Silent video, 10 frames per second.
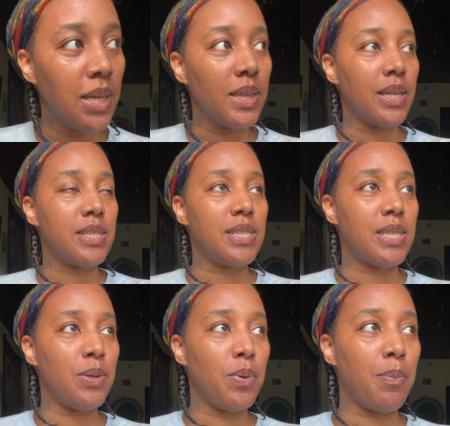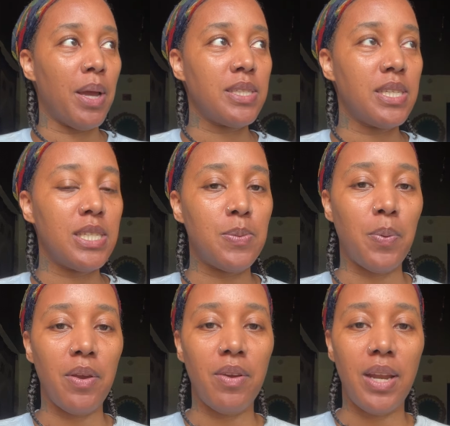Let's see what message
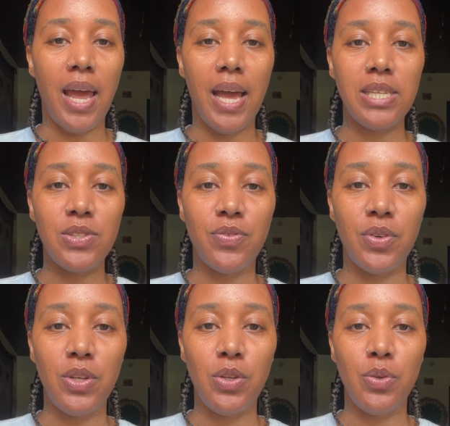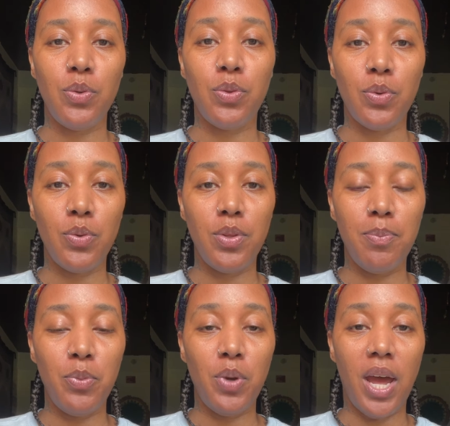Spirit has for you through the
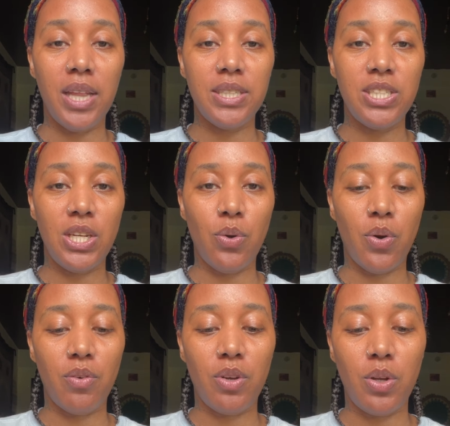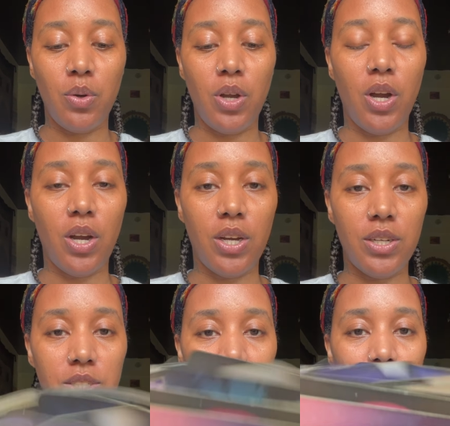Moonology Oracle
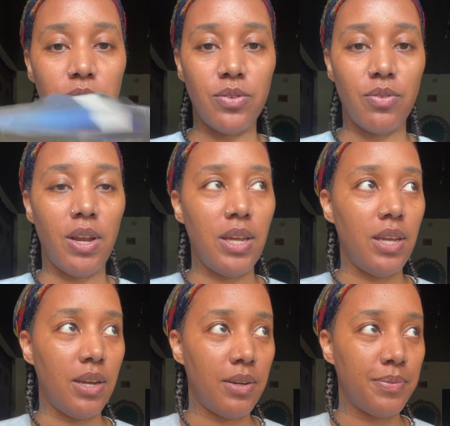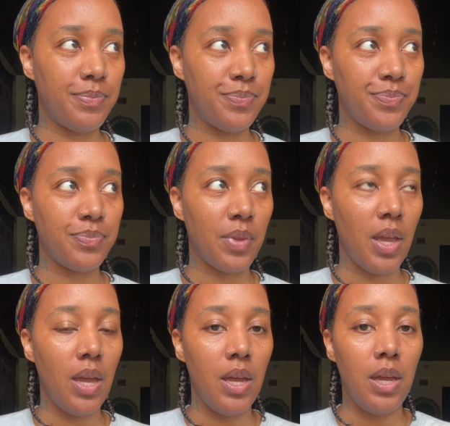cards right here.
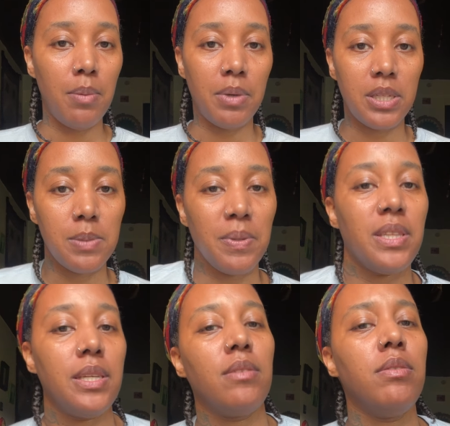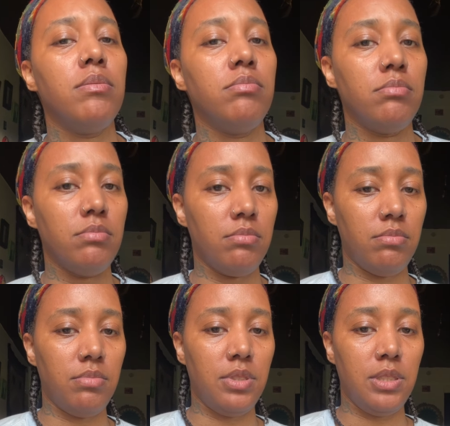I'm going to split
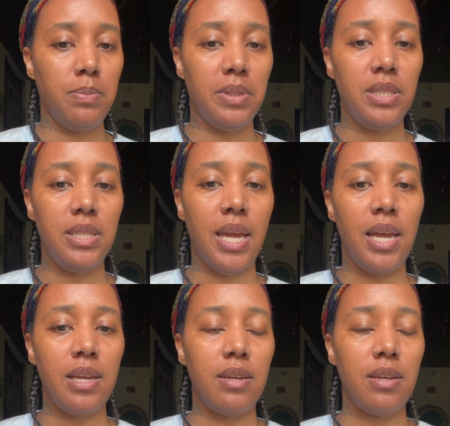the deck.